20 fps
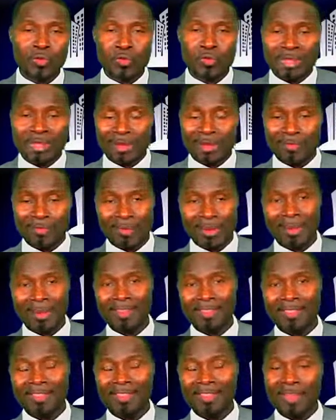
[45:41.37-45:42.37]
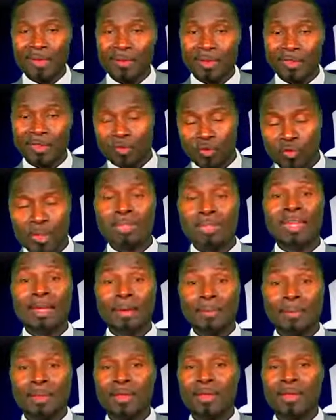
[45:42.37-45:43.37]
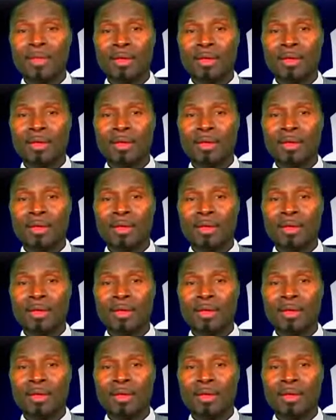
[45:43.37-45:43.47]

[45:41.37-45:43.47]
to their finances and restrict them